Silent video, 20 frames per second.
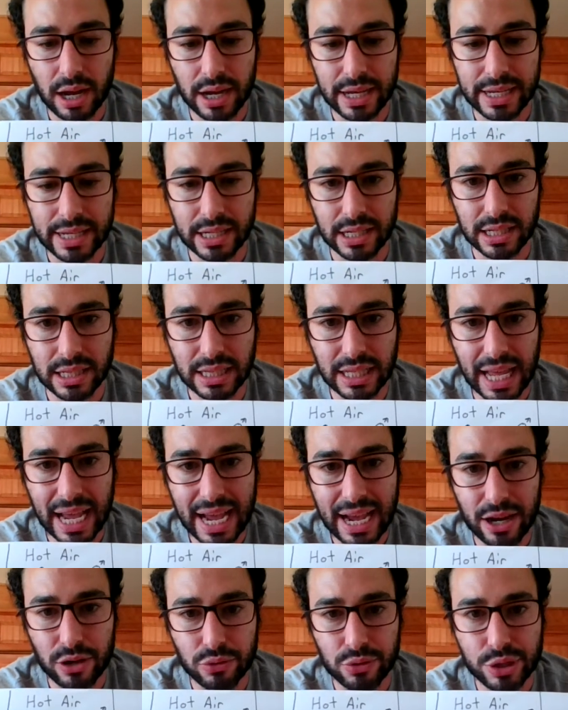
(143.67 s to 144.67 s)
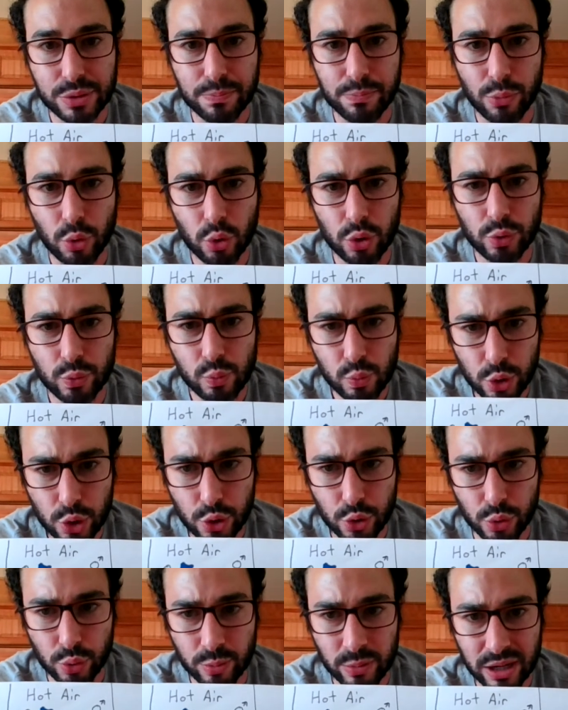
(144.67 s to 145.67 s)
it allows more
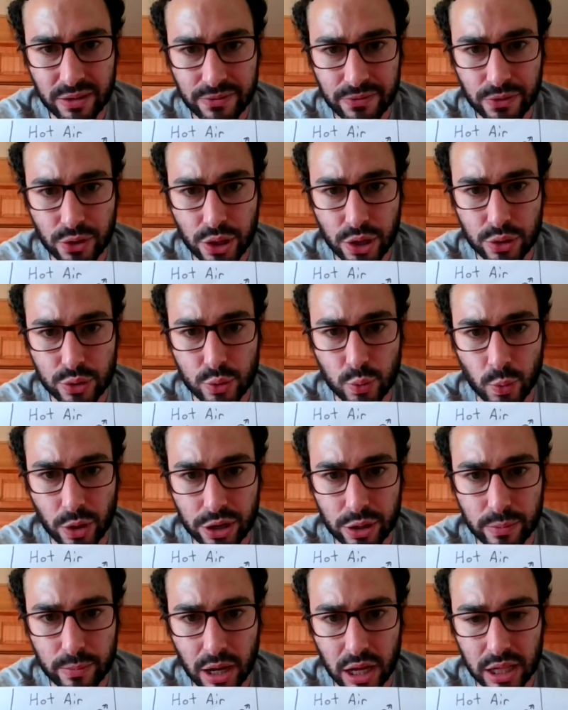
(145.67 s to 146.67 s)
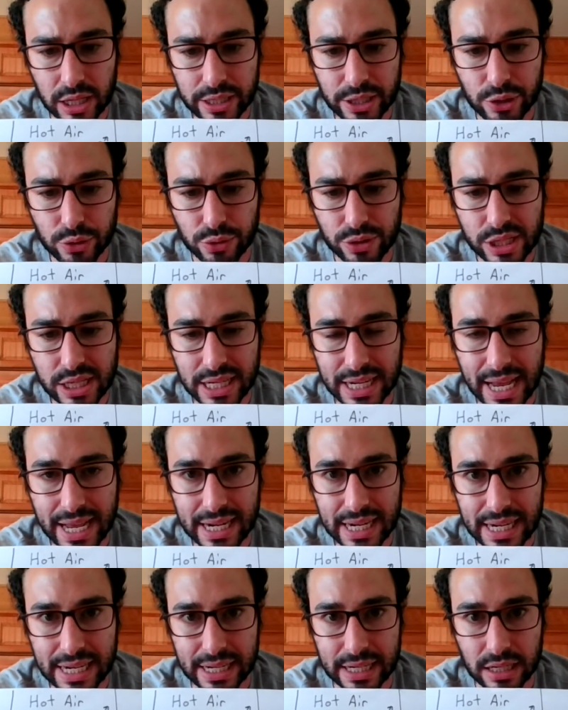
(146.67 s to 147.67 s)
room for those water molecules to
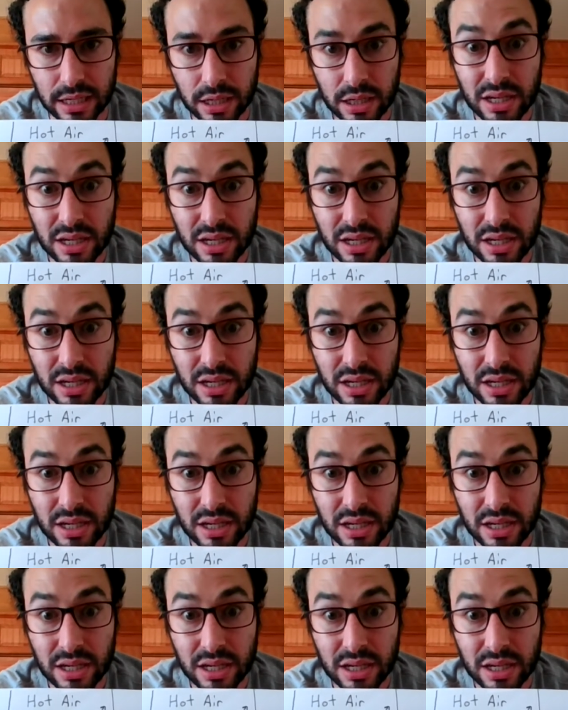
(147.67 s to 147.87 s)
get in.